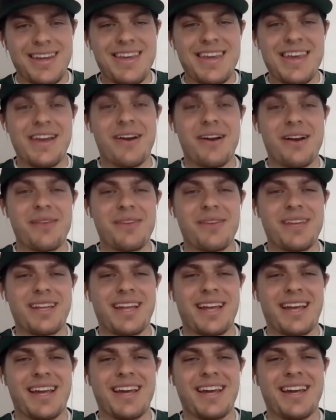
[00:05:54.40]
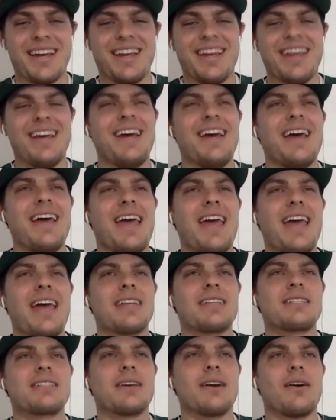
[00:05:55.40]
you know what i mean like
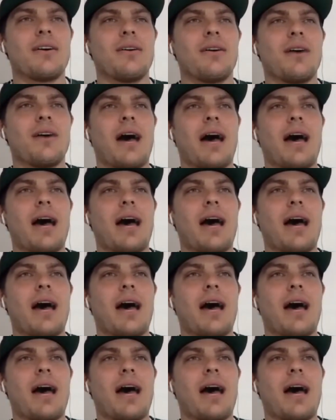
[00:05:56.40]
and so